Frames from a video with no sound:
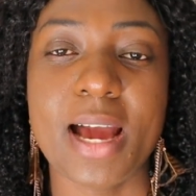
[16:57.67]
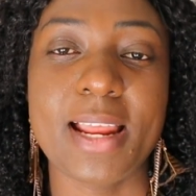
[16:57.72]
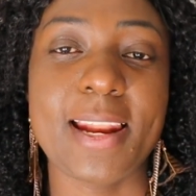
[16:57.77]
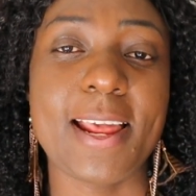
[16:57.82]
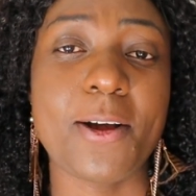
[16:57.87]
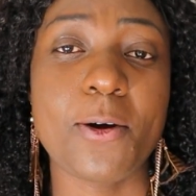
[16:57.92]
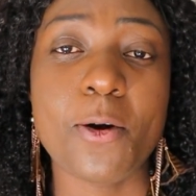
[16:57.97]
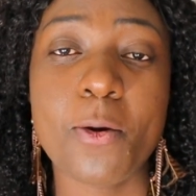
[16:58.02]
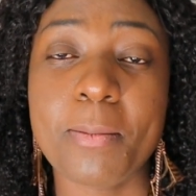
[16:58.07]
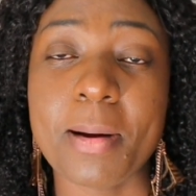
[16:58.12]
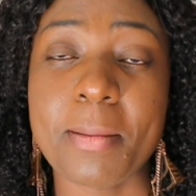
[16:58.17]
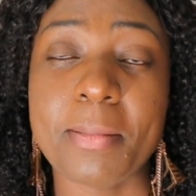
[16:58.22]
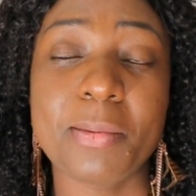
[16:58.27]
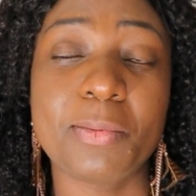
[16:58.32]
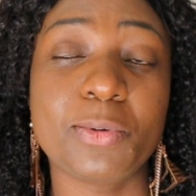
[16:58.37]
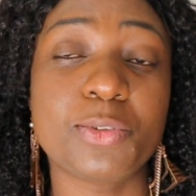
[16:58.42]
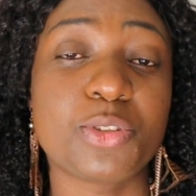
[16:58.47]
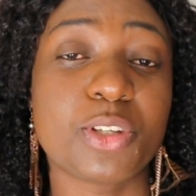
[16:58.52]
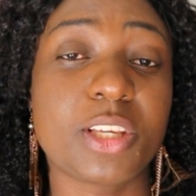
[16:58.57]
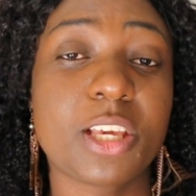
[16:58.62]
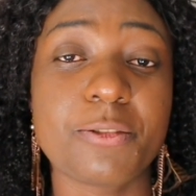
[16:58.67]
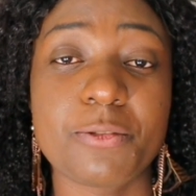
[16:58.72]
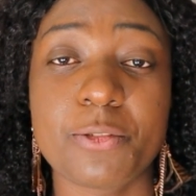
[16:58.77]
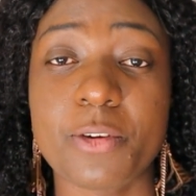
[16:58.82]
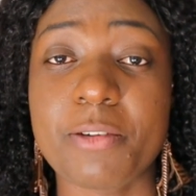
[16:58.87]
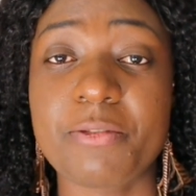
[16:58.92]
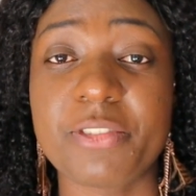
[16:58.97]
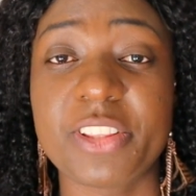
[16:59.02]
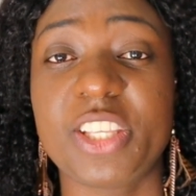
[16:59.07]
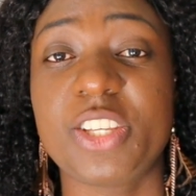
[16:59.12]
And I hope I'm able to give
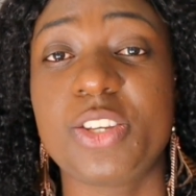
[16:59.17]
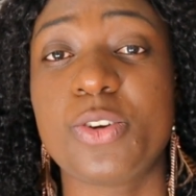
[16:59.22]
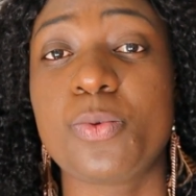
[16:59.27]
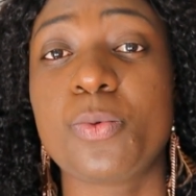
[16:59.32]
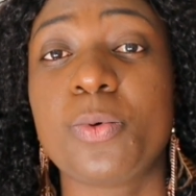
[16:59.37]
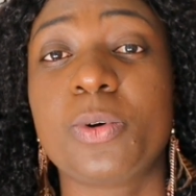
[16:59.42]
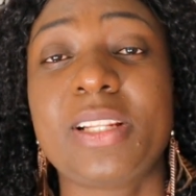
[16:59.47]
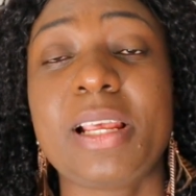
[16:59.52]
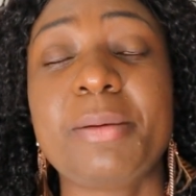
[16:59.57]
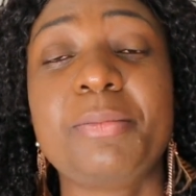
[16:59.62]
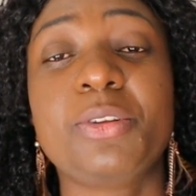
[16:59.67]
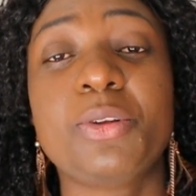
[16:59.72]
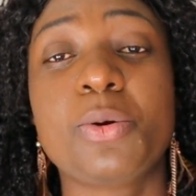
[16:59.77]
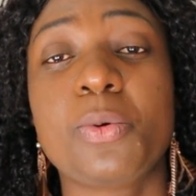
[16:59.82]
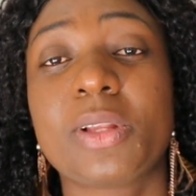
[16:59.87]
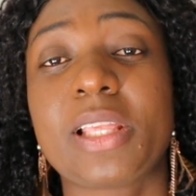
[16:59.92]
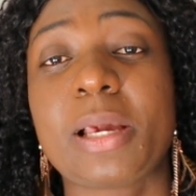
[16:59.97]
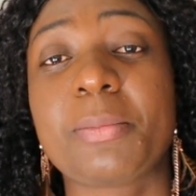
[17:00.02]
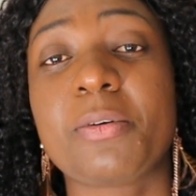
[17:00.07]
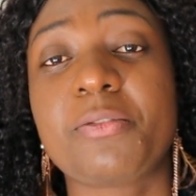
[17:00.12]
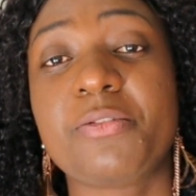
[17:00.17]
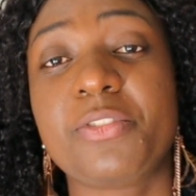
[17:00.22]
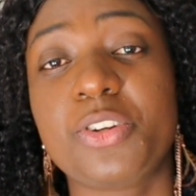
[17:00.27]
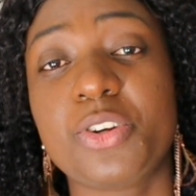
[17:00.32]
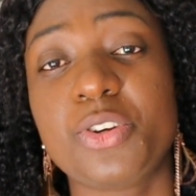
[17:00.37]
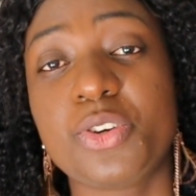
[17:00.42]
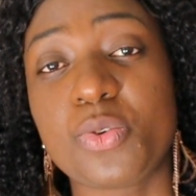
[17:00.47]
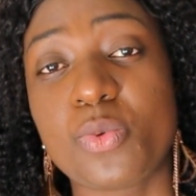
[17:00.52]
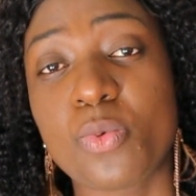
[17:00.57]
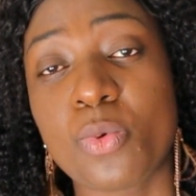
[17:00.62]
you everything you want. Let me know what type of
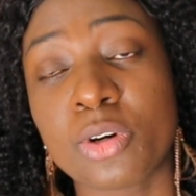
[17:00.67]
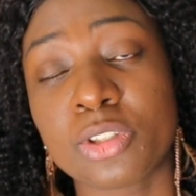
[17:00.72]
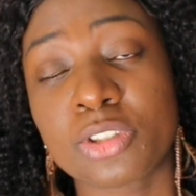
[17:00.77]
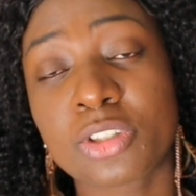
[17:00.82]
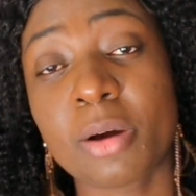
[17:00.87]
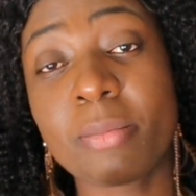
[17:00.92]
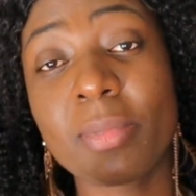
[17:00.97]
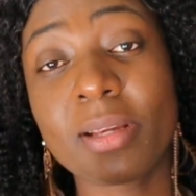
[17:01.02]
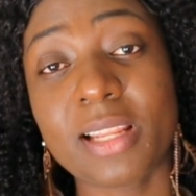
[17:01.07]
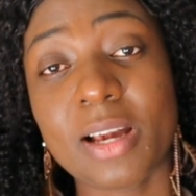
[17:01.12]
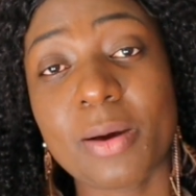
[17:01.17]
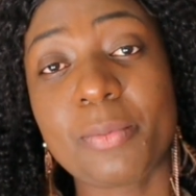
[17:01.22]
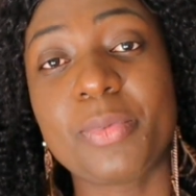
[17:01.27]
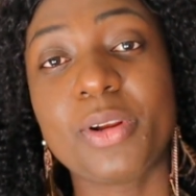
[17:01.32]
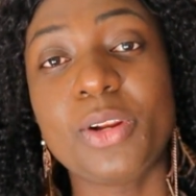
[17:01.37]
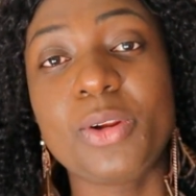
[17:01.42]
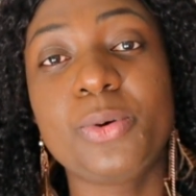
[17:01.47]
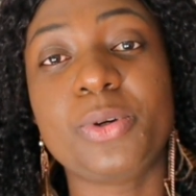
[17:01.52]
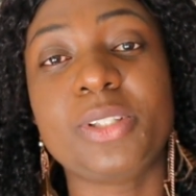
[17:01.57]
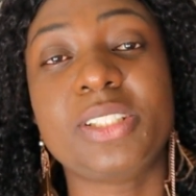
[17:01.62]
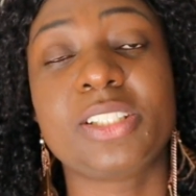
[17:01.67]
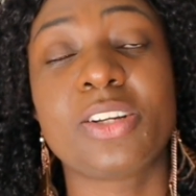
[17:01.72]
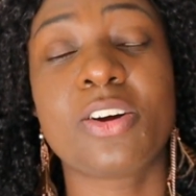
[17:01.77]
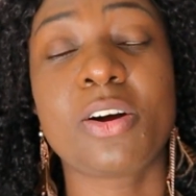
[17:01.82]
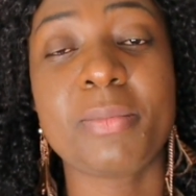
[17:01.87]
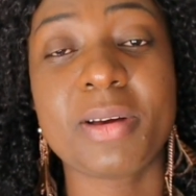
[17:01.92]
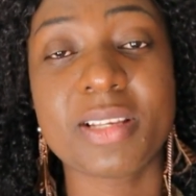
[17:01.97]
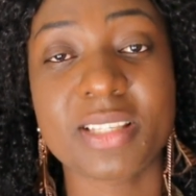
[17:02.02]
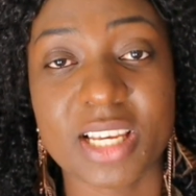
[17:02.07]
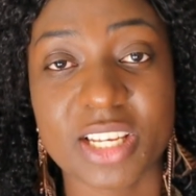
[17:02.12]
video you want. Comment down below in the
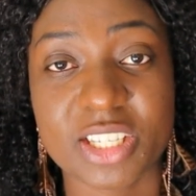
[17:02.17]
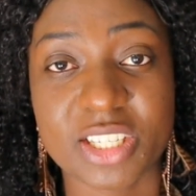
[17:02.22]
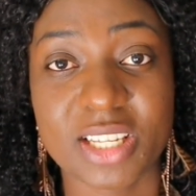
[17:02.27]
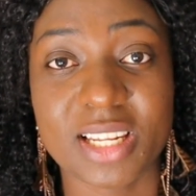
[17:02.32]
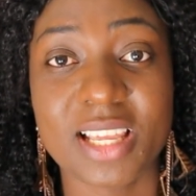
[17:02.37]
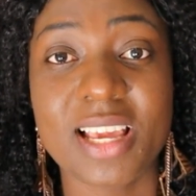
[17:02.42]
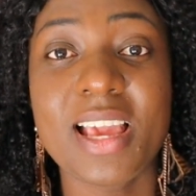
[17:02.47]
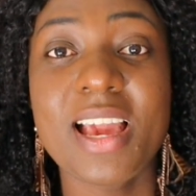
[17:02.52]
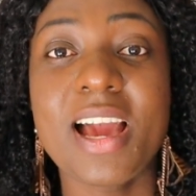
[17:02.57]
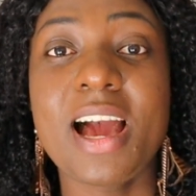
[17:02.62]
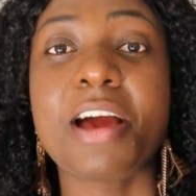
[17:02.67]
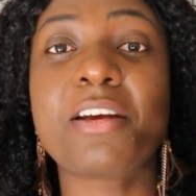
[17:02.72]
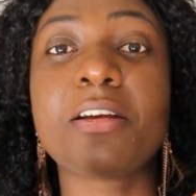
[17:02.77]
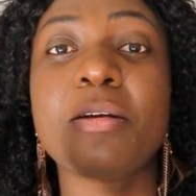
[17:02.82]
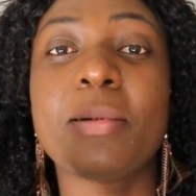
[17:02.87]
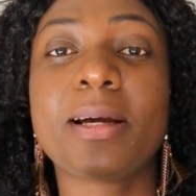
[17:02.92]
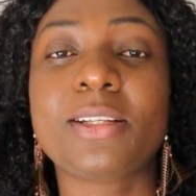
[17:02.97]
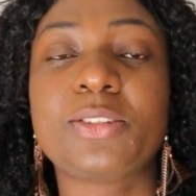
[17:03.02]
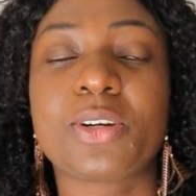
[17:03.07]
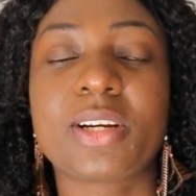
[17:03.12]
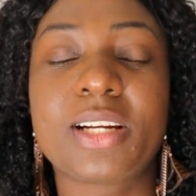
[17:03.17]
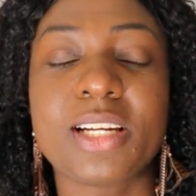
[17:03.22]
comment section, and remember to